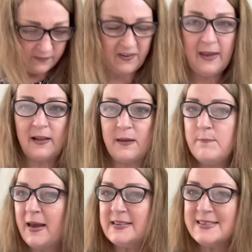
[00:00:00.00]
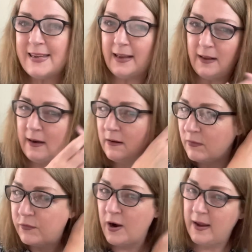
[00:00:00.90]
vaguely masculine
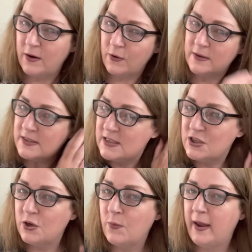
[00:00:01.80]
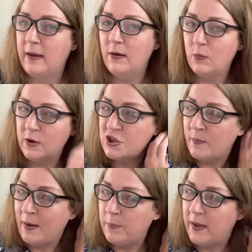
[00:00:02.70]
fragrance to it, which I'm
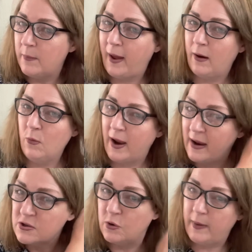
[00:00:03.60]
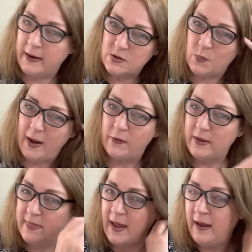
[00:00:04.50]
happy about. I don't mind
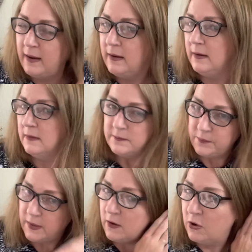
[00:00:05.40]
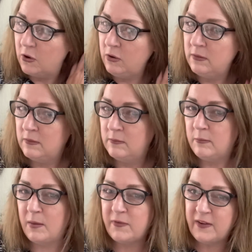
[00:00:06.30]
wearing that, you know.
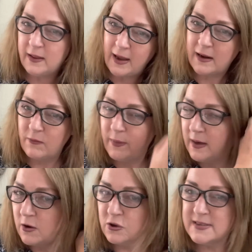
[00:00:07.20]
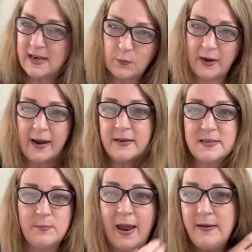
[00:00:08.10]
Make me feel like I've been in contact with nice
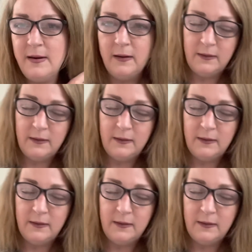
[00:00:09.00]
men.